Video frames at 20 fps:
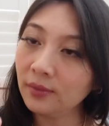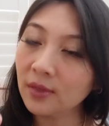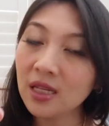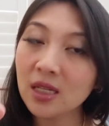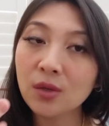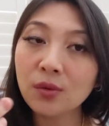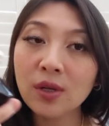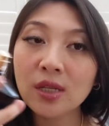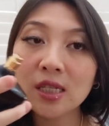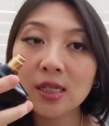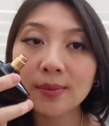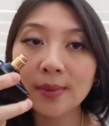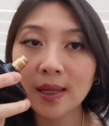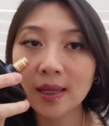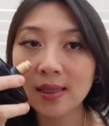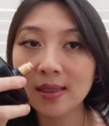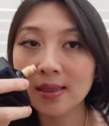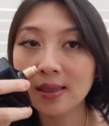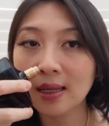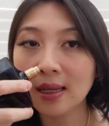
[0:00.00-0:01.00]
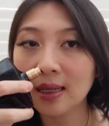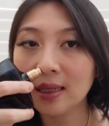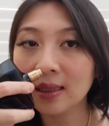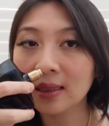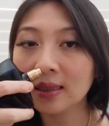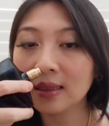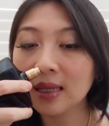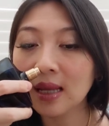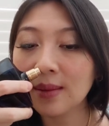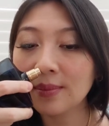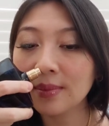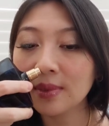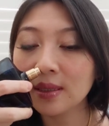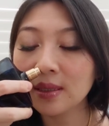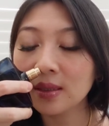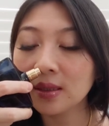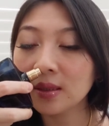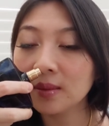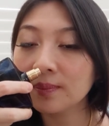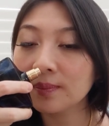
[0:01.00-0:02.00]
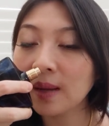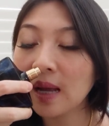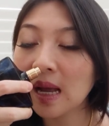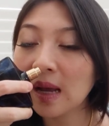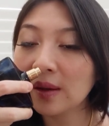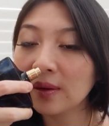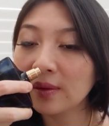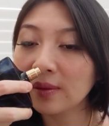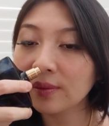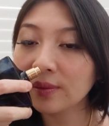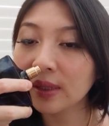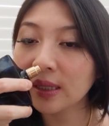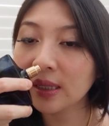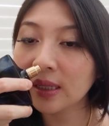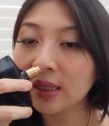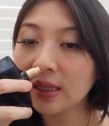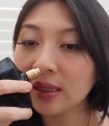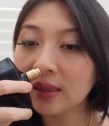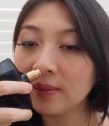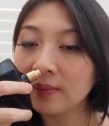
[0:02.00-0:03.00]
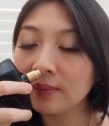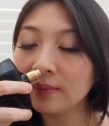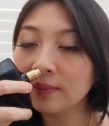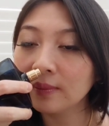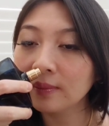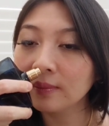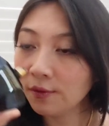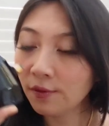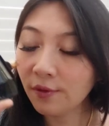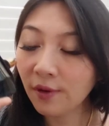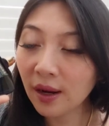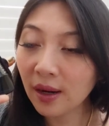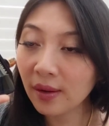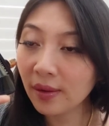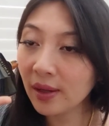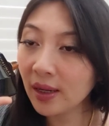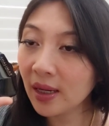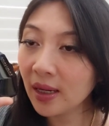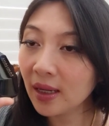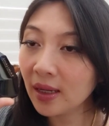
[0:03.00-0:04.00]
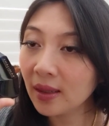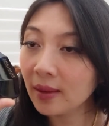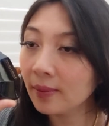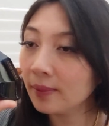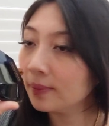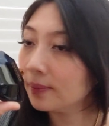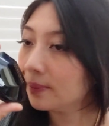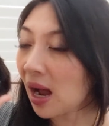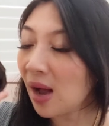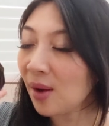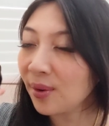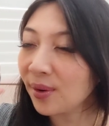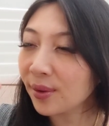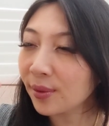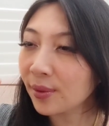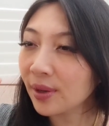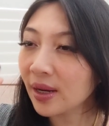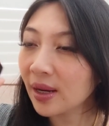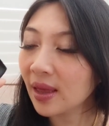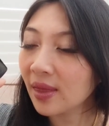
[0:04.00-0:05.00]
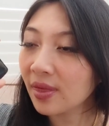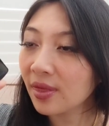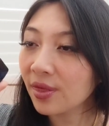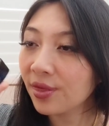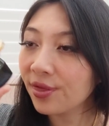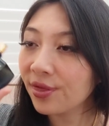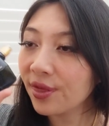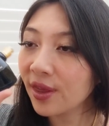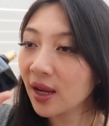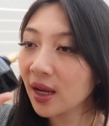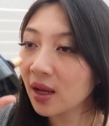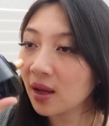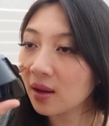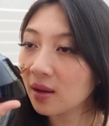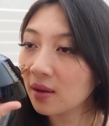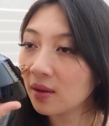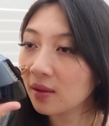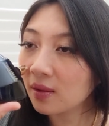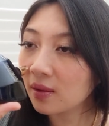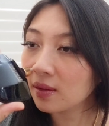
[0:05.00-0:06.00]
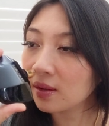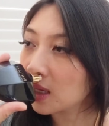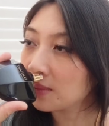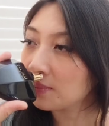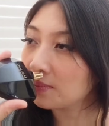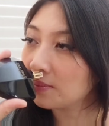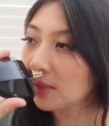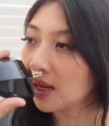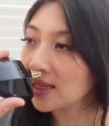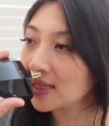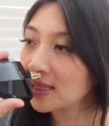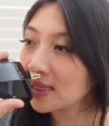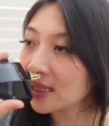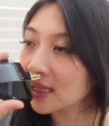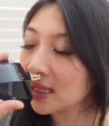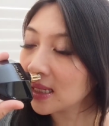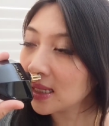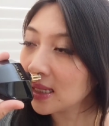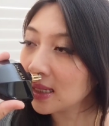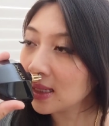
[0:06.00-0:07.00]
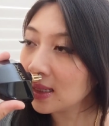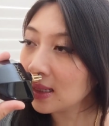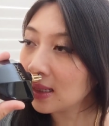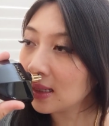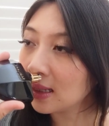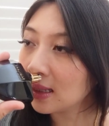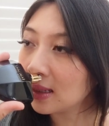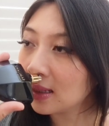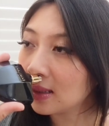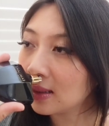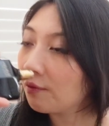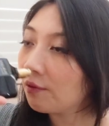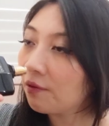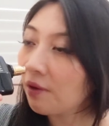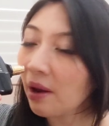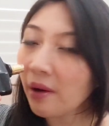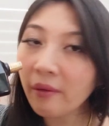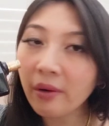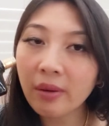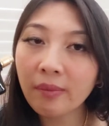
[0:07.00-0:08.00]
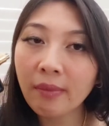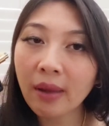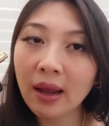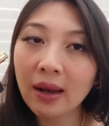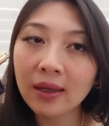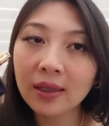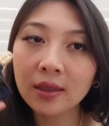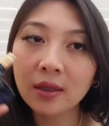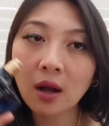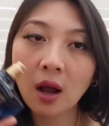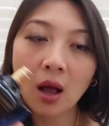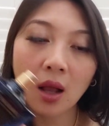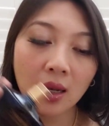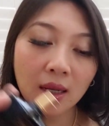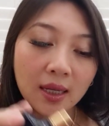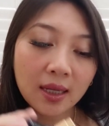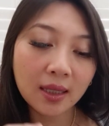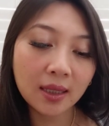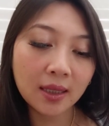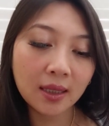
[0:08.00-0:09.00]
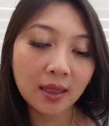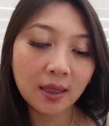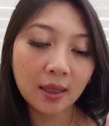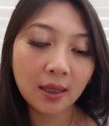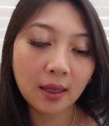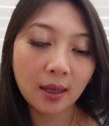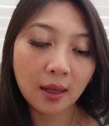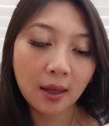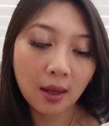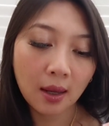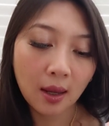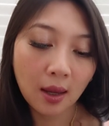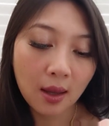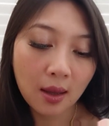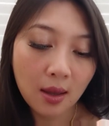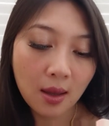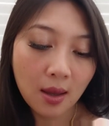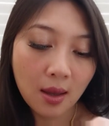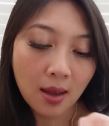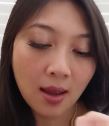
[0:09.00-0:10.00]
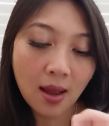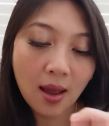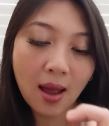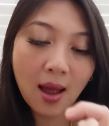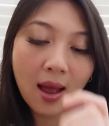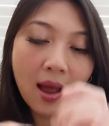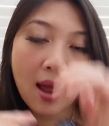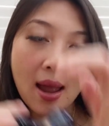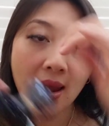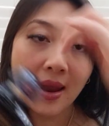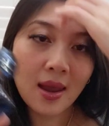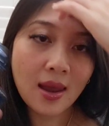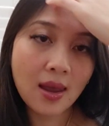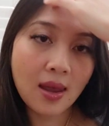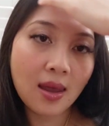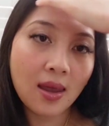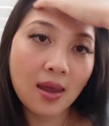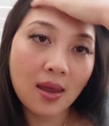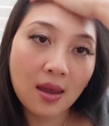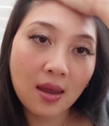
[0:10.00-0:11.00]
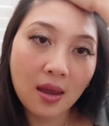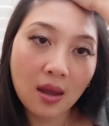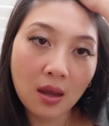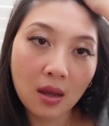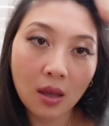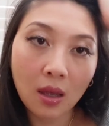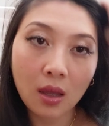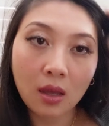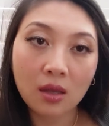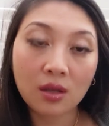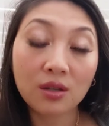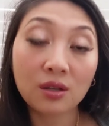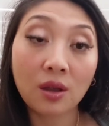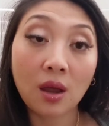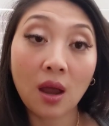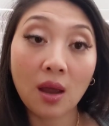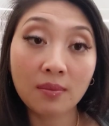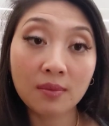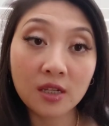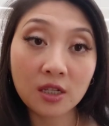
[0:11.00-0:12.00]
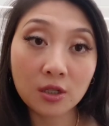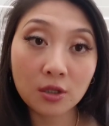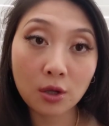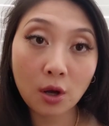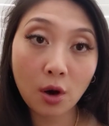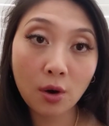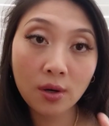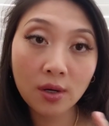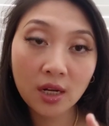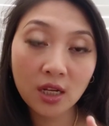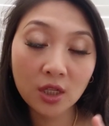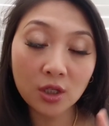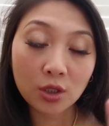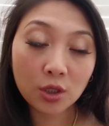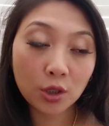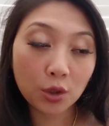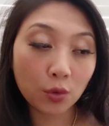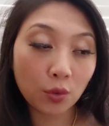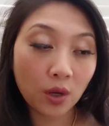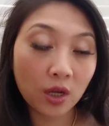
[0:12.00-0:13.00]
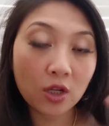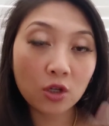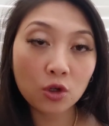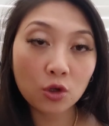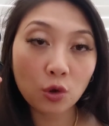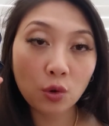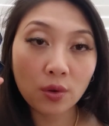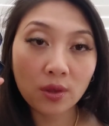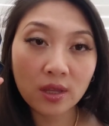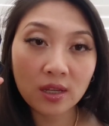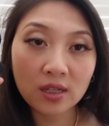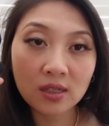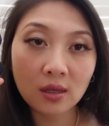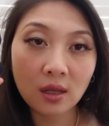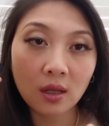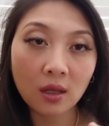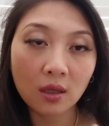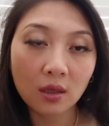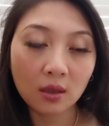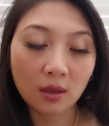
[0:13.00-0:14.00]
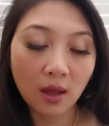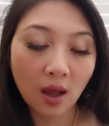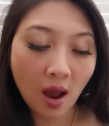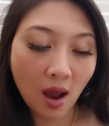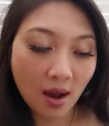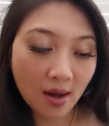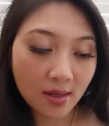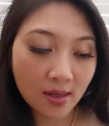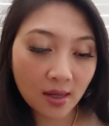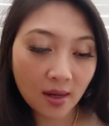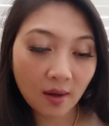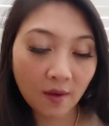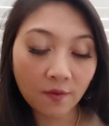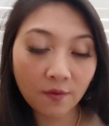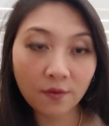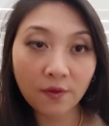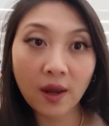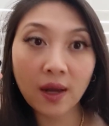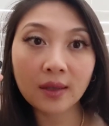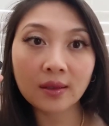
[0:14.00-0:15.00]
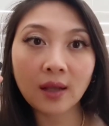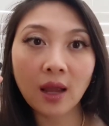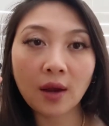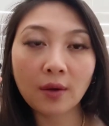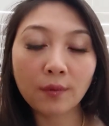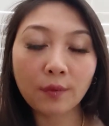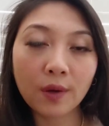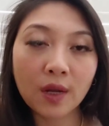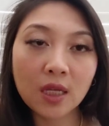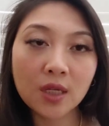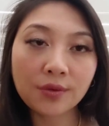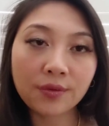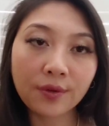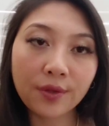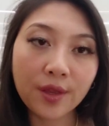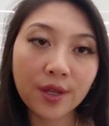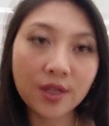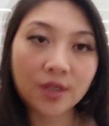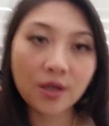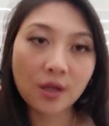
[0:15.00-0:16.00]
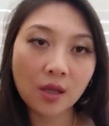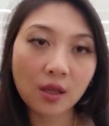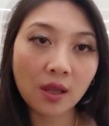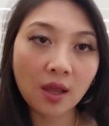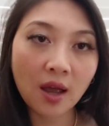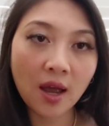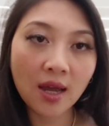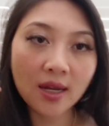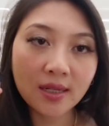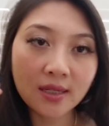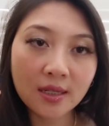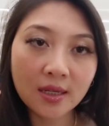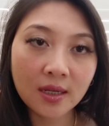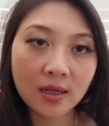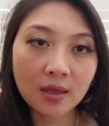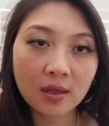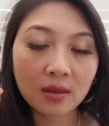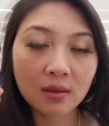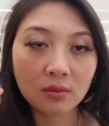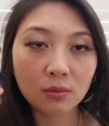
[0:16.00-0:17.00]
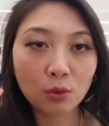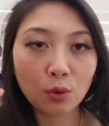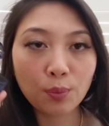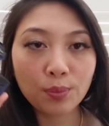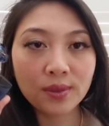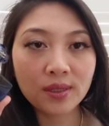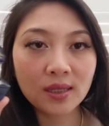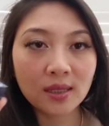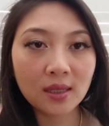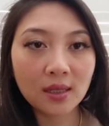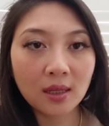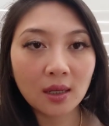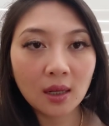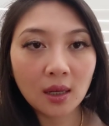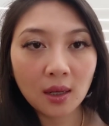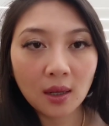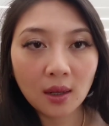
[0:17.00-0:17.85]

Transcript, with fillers: This one smells like lemon powdery, very powdery and thick and musky, very melancholic. I am starting to enjoy this a lot. In fact, I reach for this a lot. Oops.